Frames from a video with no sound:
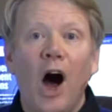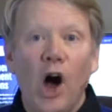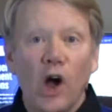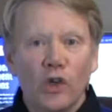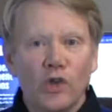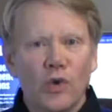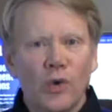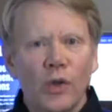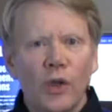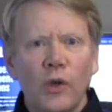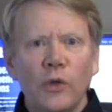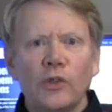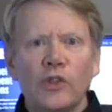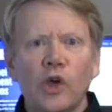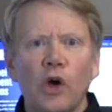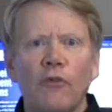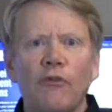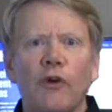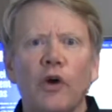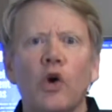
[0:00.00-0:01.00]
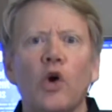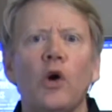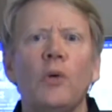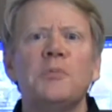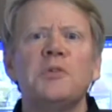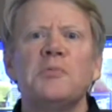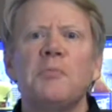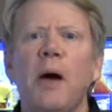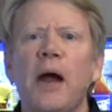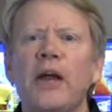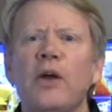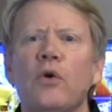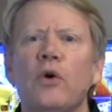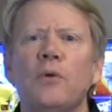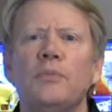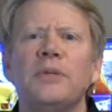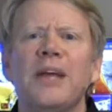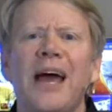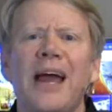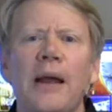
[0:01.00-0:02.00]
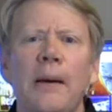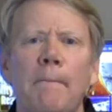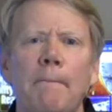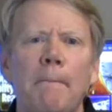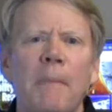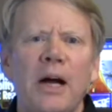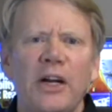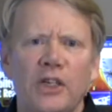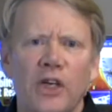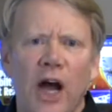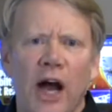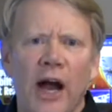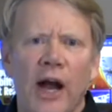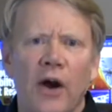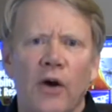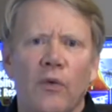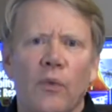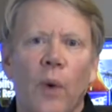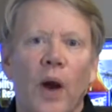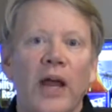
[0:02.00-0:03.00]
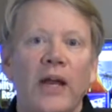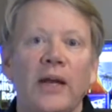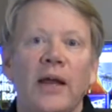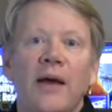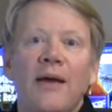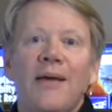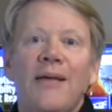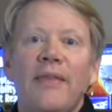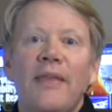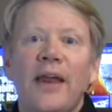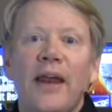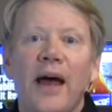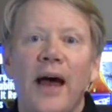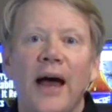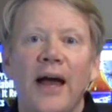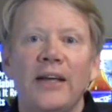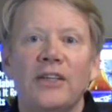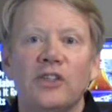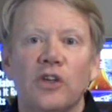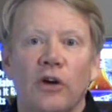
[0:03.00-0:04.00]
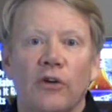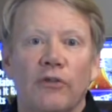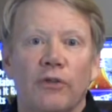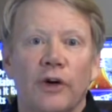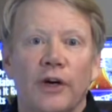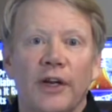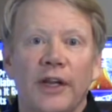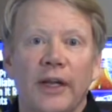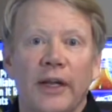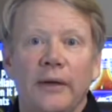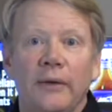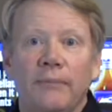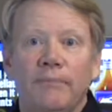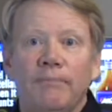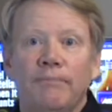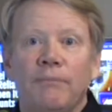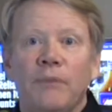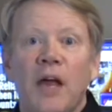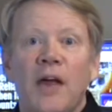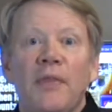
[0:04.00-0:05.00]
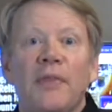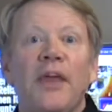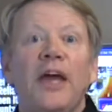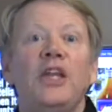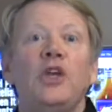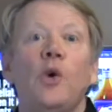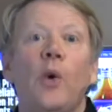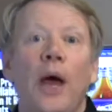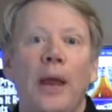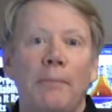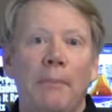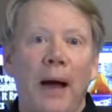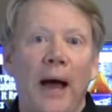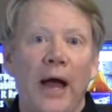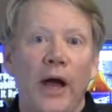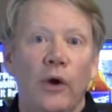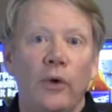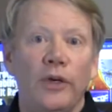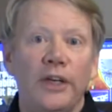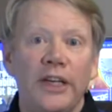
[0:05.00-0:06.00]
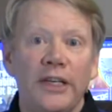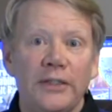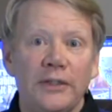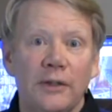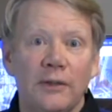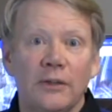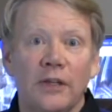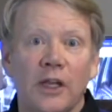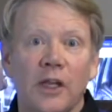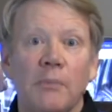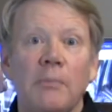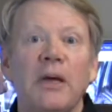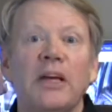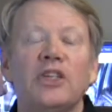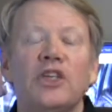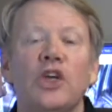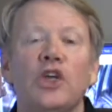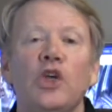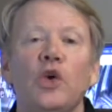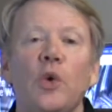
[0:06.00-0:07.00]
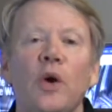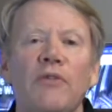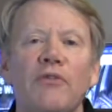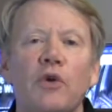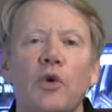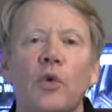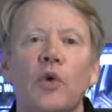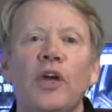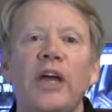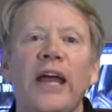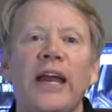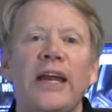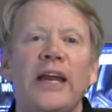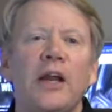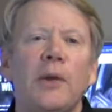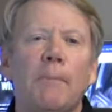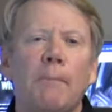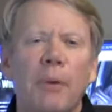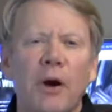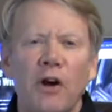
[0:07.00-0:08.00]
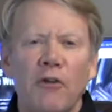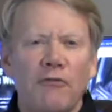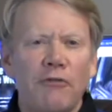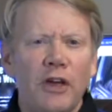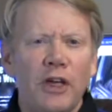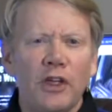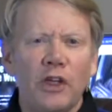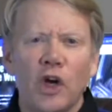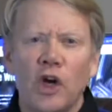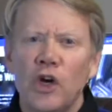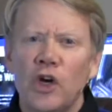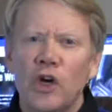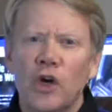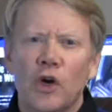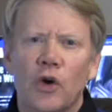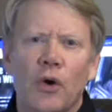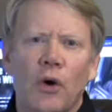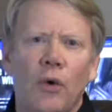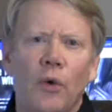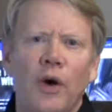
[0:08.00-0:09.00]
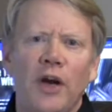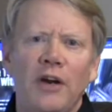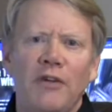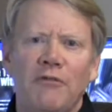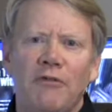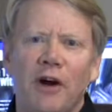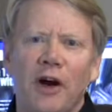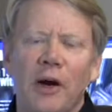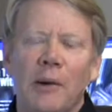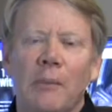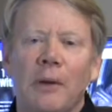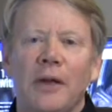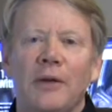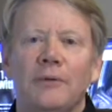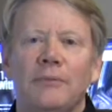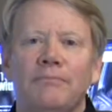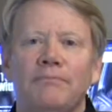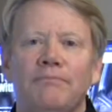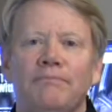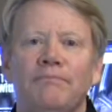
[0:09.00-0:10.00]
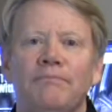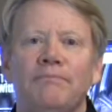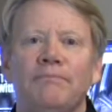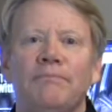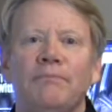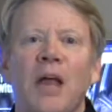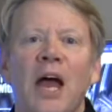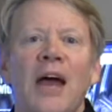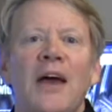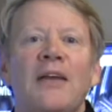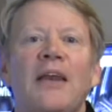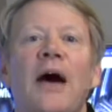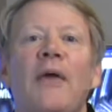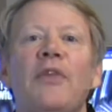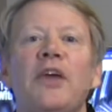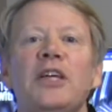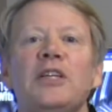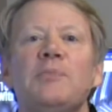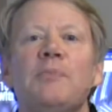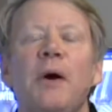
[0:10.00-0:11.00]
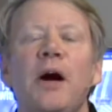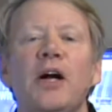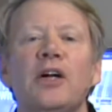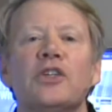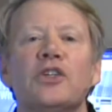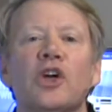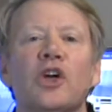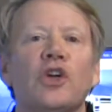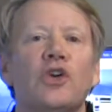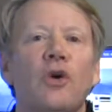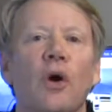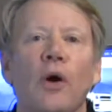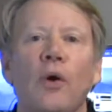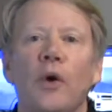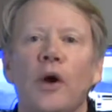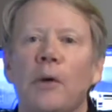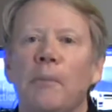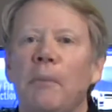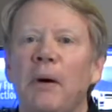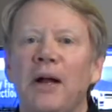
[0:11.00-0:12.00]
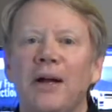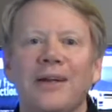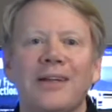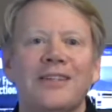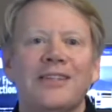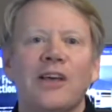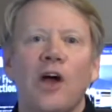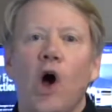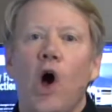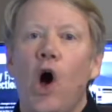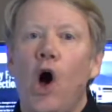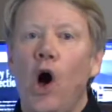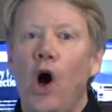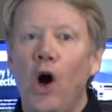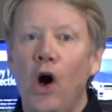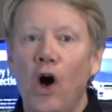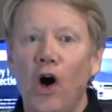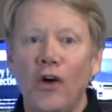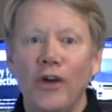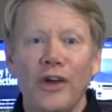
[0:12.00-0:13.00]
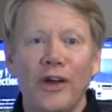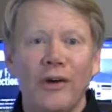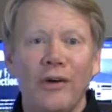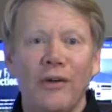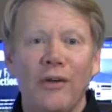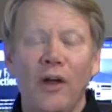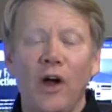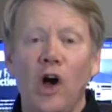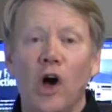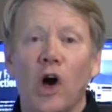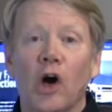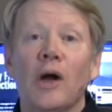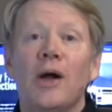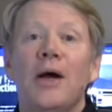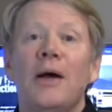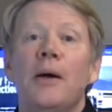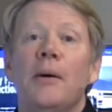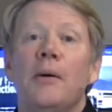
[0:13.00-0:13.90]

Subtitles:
Ultra low sulfur grows microbes at a much higher rate than high sulfur did. Then you add biodiesel to the mix and you have created a perfect growing environment. Now, these bugs can grow in abundance all year long,